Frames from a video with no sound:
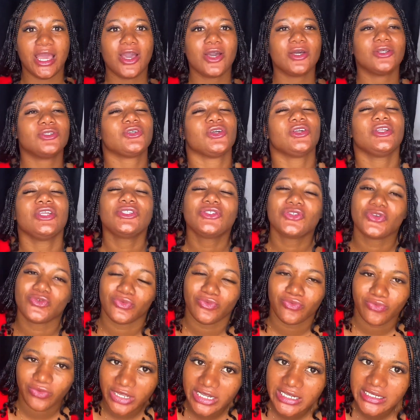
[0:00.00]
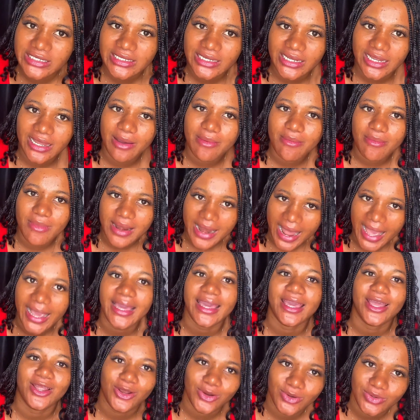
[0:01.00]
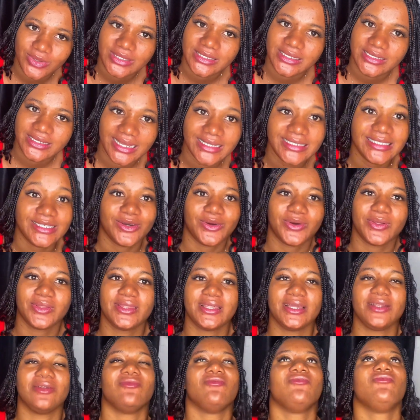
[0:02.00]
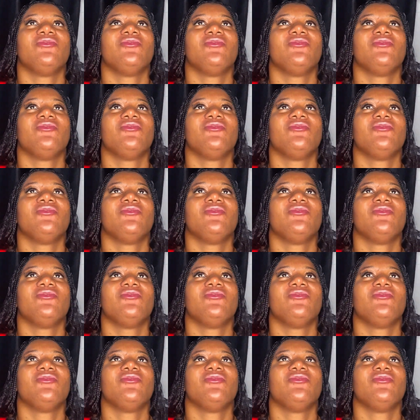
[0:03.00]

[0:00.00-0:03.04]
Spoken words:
So you need to read like a lot. That's the second thing.